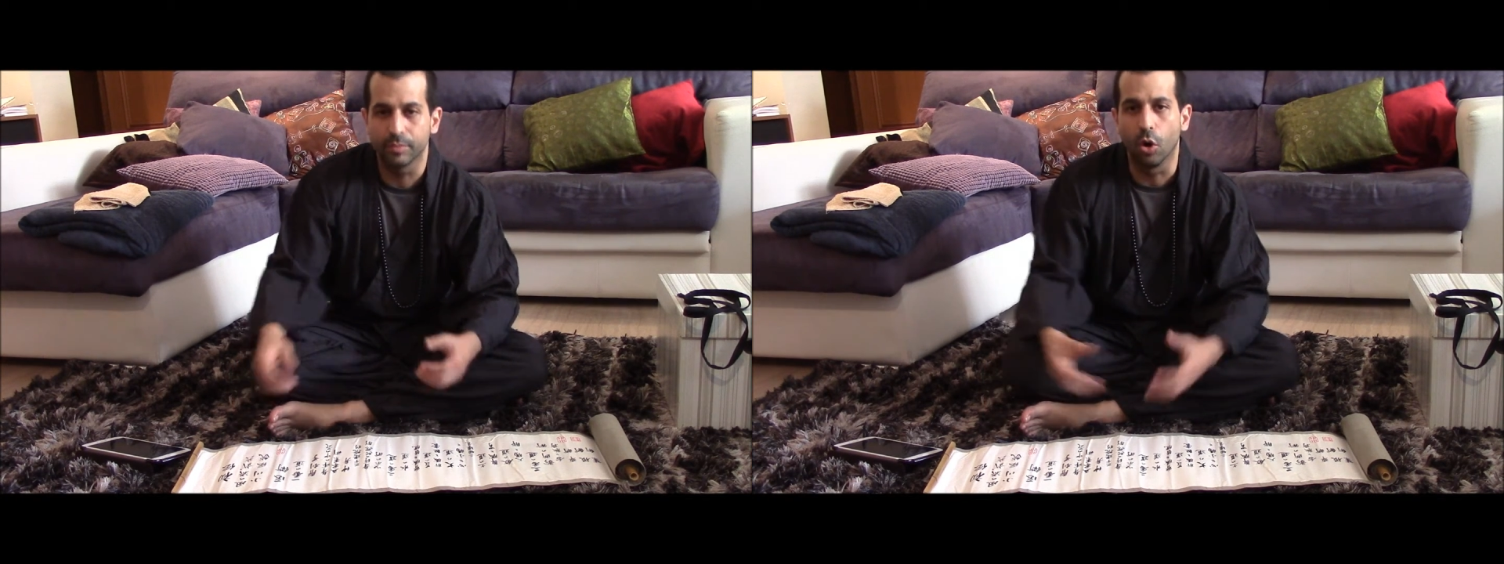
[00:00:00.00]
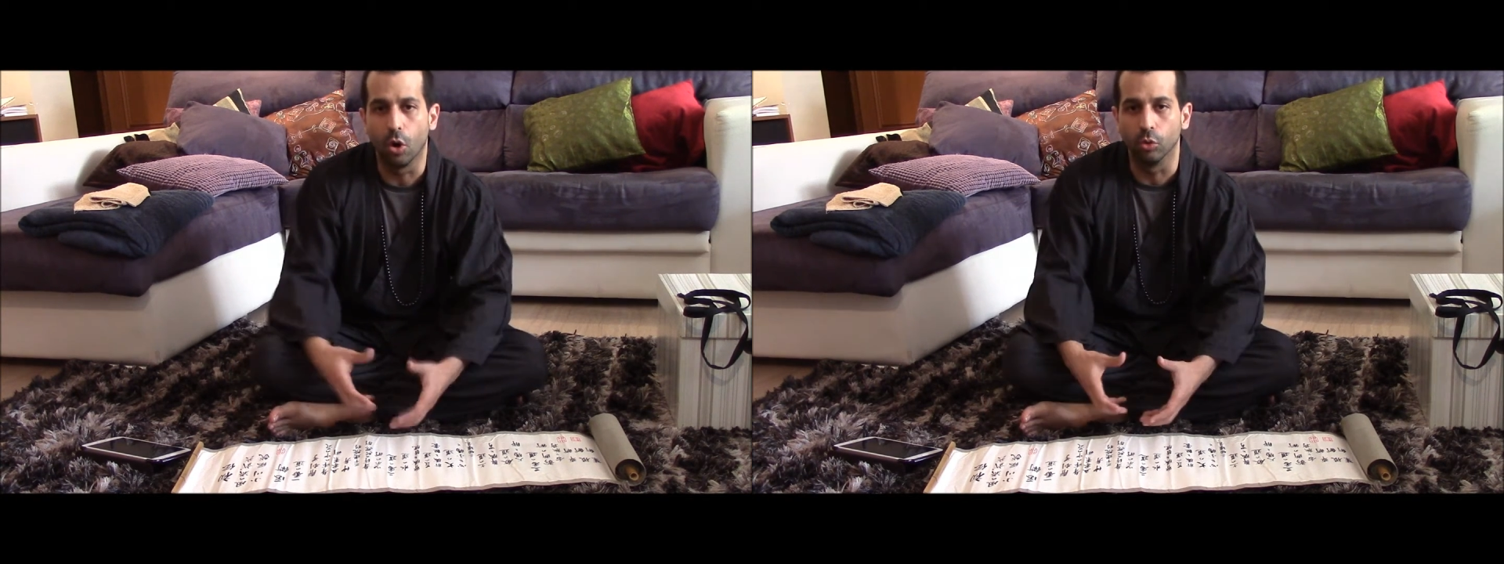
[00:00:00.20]

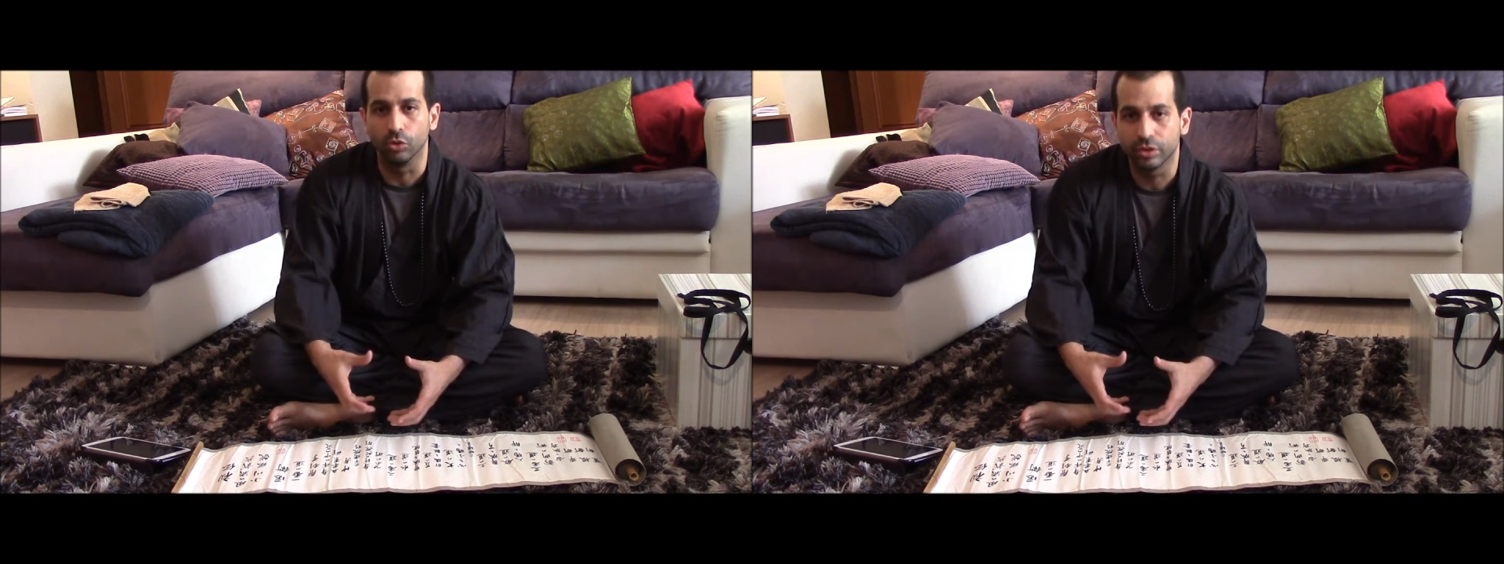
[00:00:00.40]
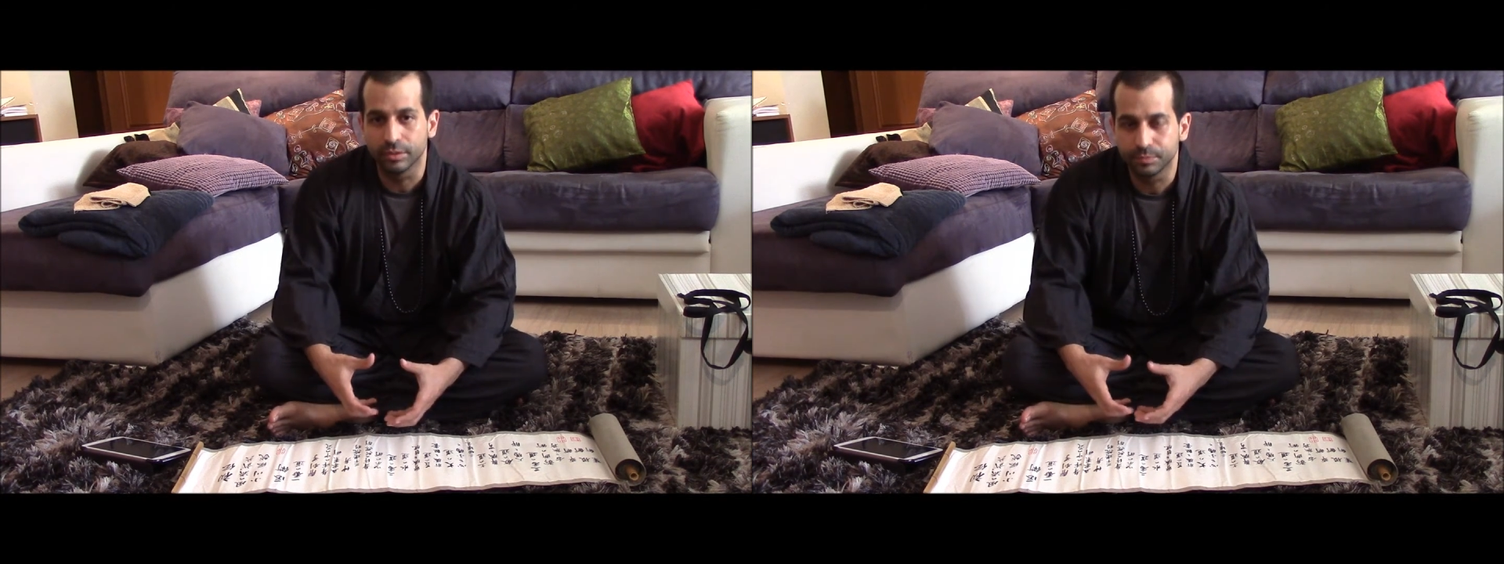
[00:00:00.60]
hold.